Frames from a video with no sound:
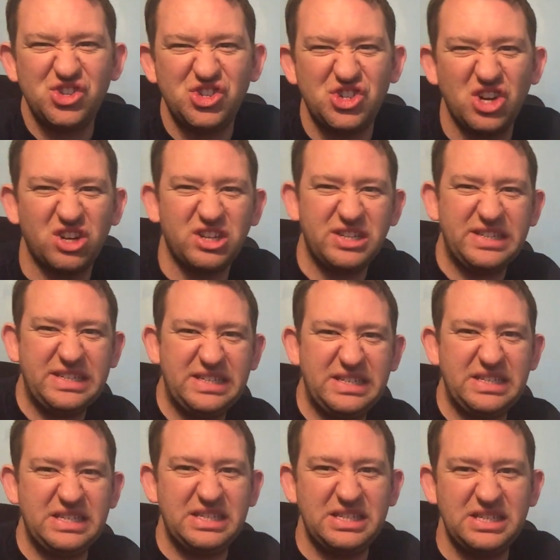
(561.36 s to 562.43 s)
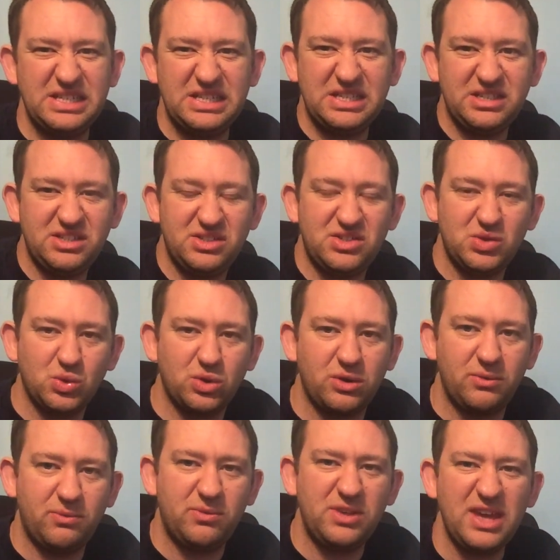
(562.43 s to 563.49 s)
jungly sort
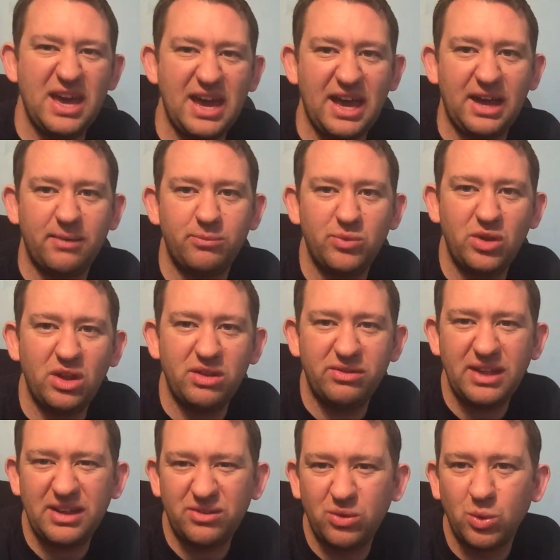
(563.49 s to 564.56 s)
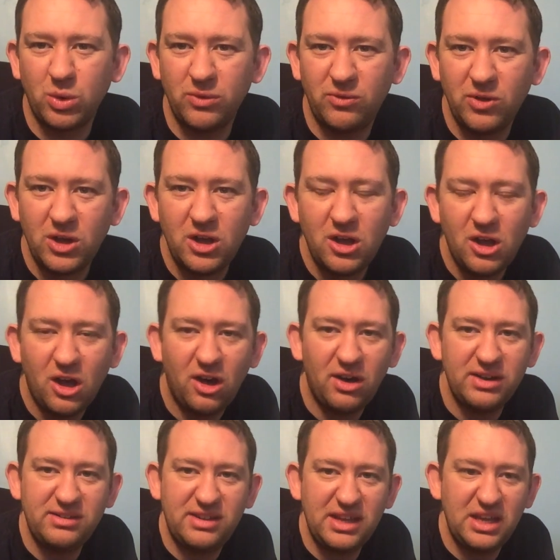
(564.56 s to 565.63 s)
of, yeah, that sort of
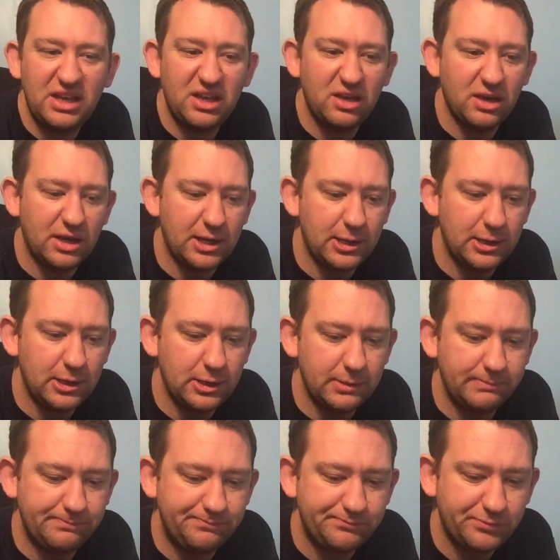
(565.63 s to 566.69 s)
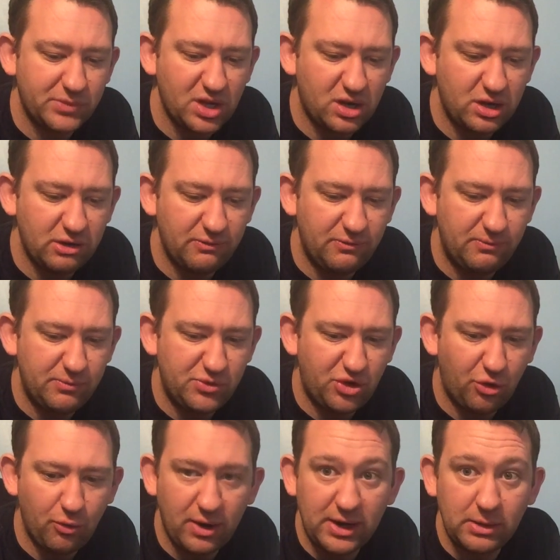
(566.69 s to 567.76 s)
idea, kind of
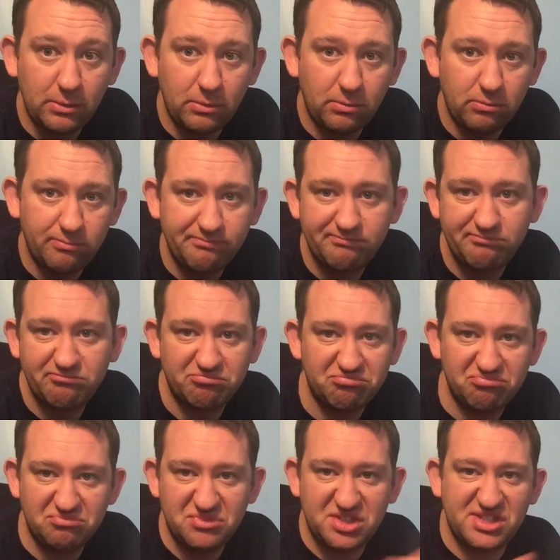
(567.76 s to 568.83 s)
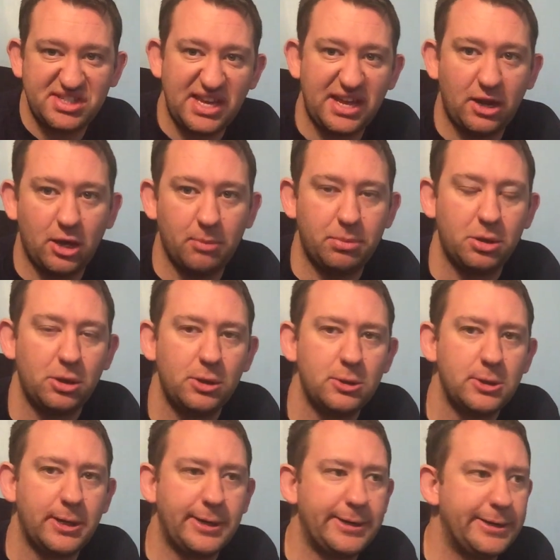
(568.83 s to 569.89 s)
terrain setup.
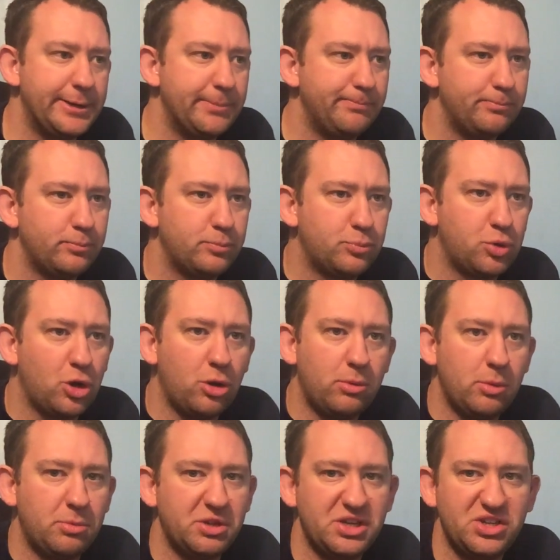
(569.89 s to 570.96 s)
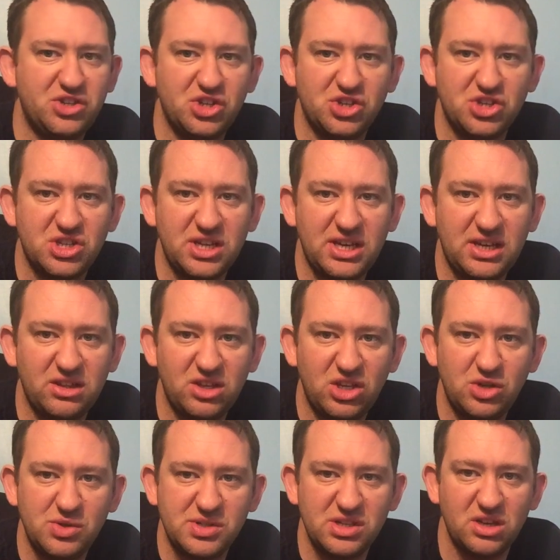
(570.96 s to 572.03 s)
Probably just either
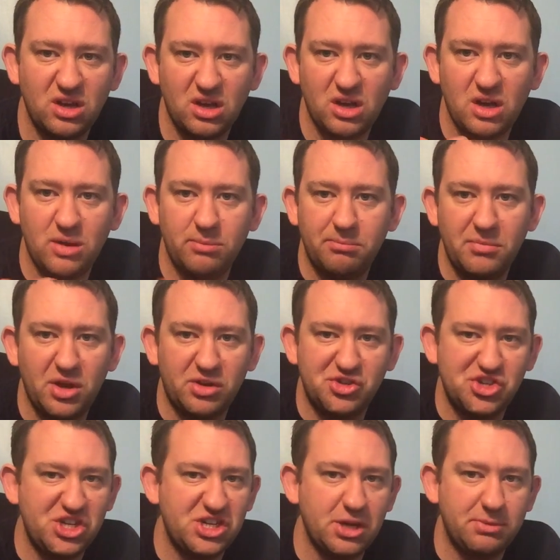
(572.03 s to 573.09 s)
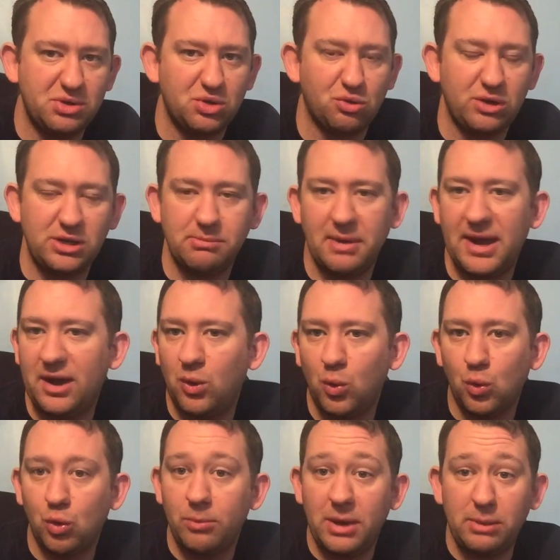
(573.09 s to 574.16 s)
using a GW green mat
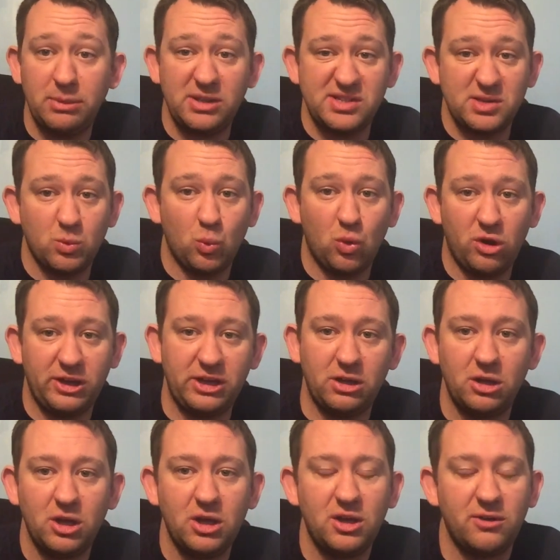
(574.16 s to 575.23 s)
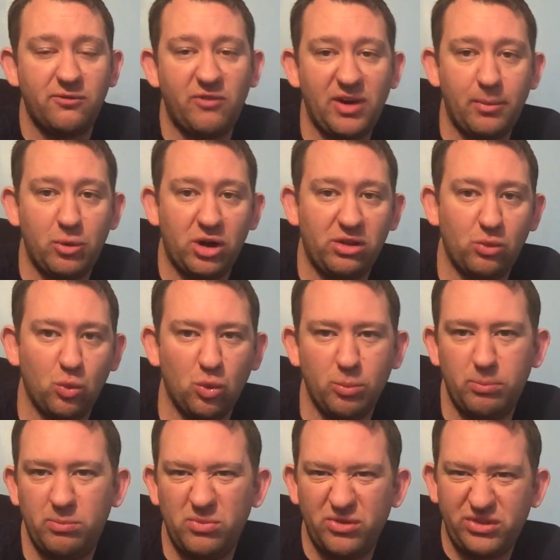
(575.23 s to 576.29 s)
or maybe some white fabric or
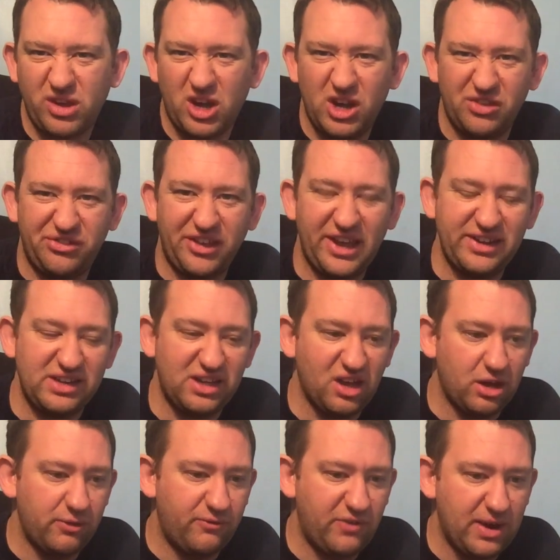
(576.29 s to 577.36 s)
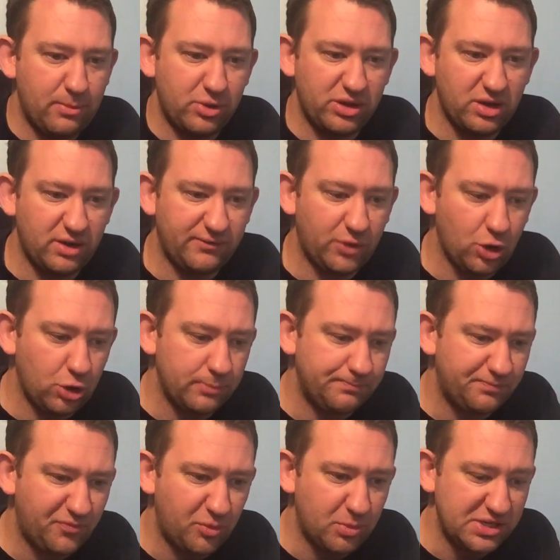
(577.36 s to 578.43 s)
kind of sandy coloured fabric that I've got
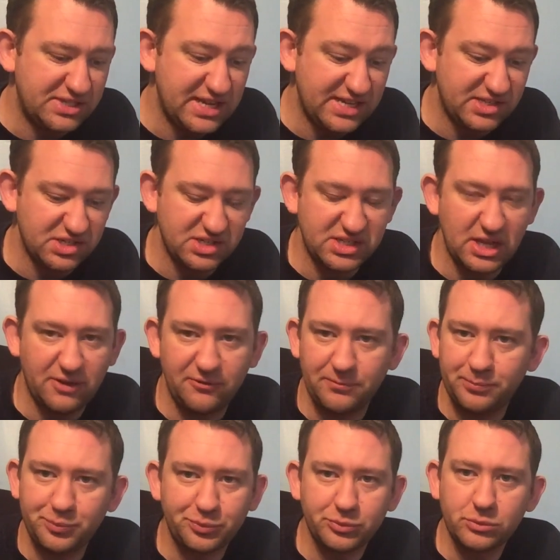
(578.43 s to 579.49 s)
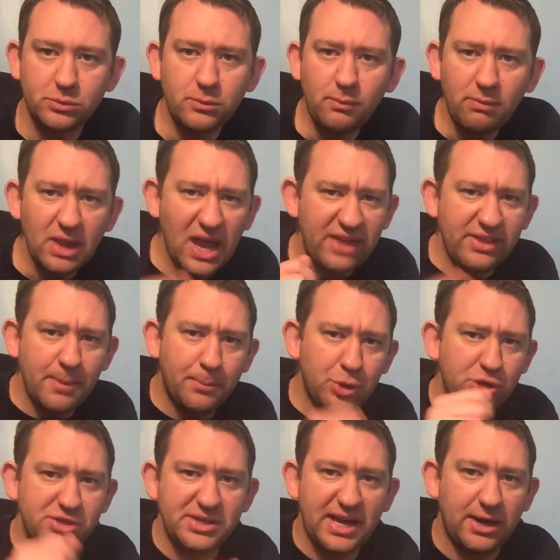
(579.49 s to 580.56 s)
for my desert stuff, and then
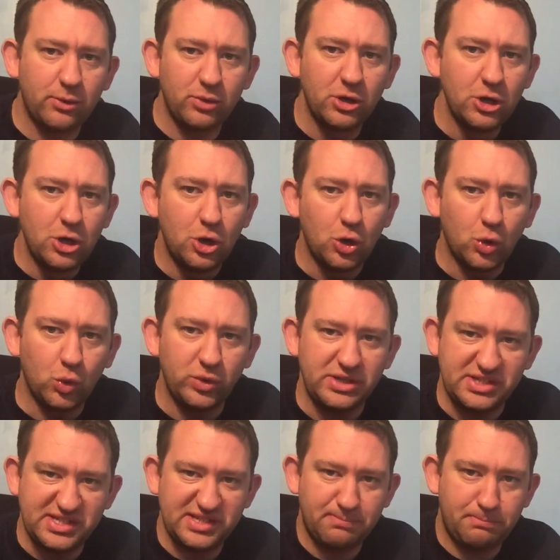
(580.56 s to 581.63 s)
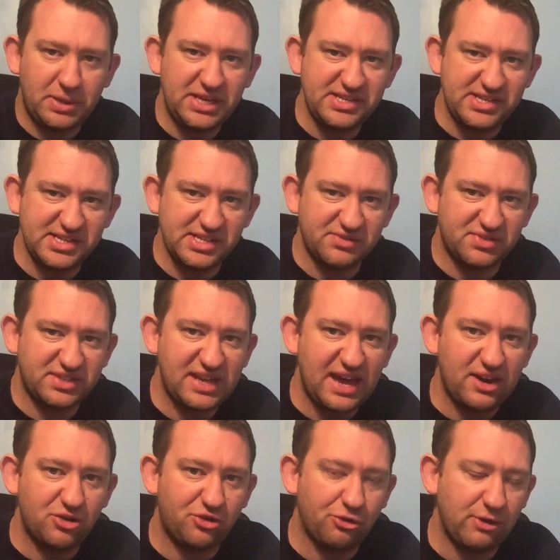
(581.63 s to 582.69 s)
putting down all these pieces of
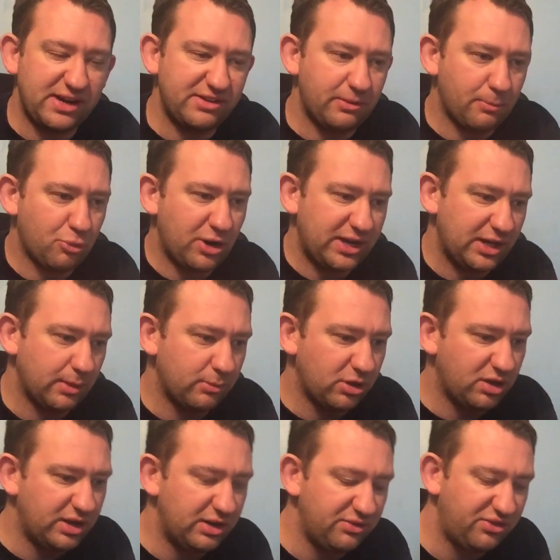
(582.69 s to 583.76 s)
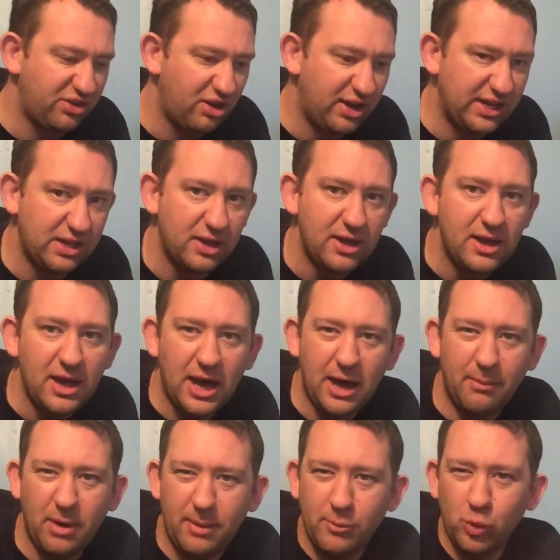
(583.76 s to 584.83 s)
scattered terrain to break up line of sight.
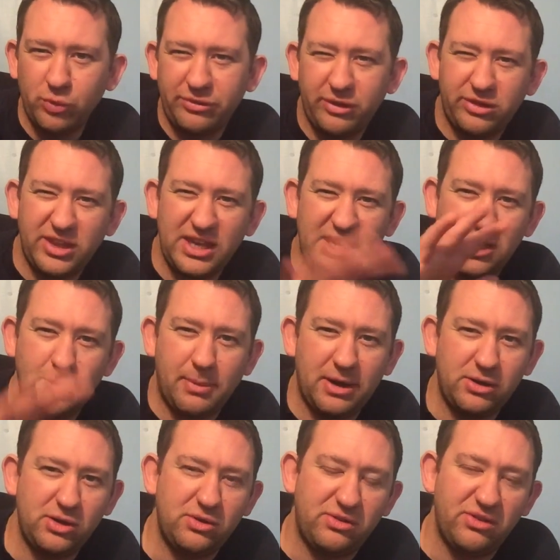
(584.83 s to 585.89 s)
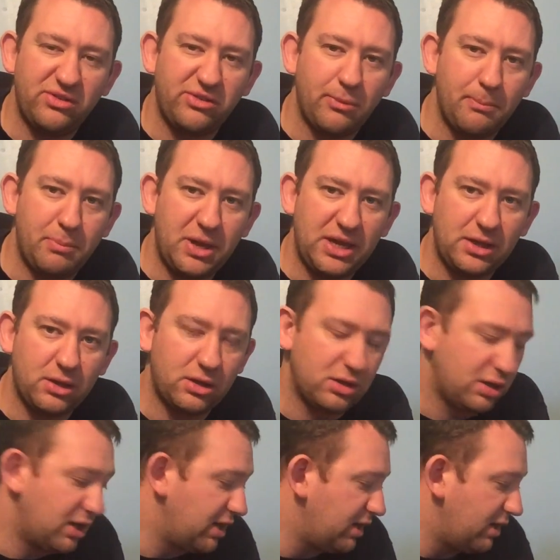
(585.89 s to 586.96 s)
I'm also thinking about using some pink
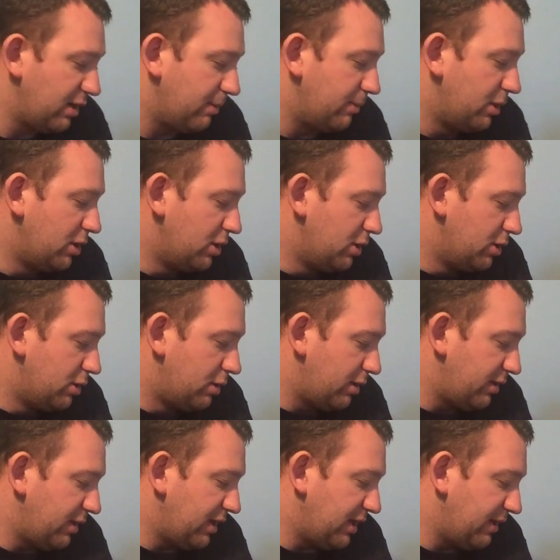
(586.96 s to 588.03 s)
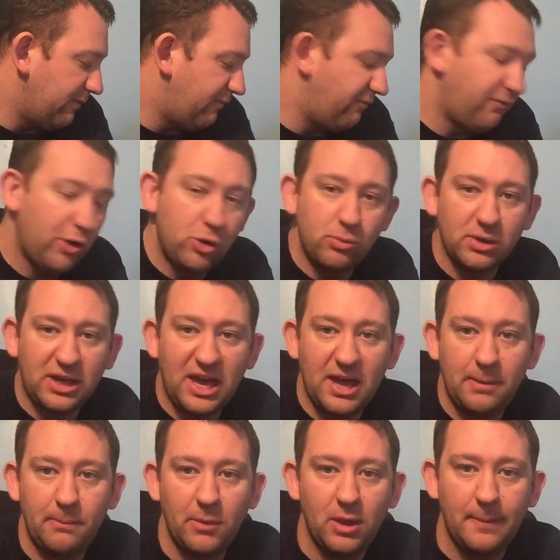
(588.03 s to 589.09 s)
foam
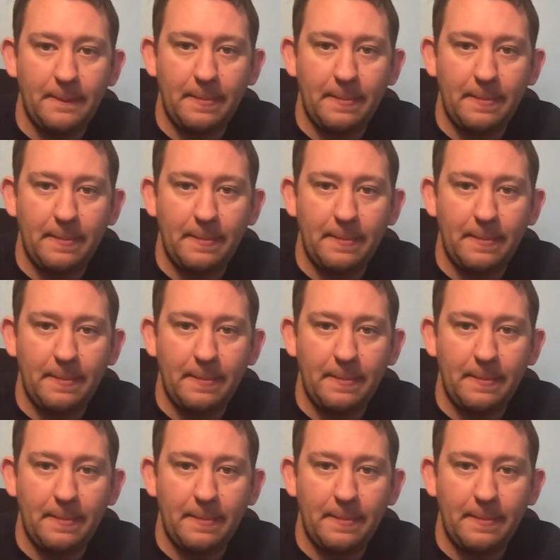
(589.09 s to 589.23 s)
again,